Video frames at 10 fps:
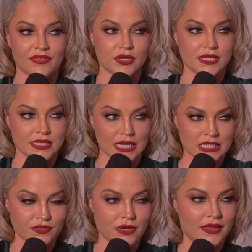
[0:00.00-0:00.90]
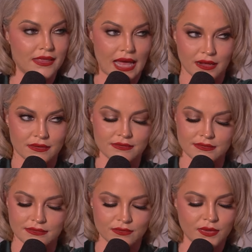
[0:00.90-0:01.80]
that are successful and that
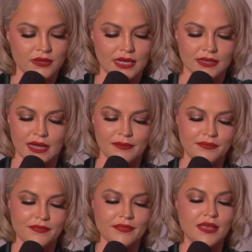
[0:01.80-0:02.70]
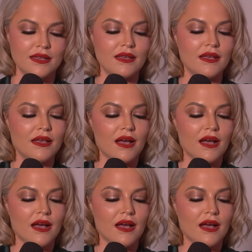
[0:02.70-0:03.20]
we don't like that. Exactly.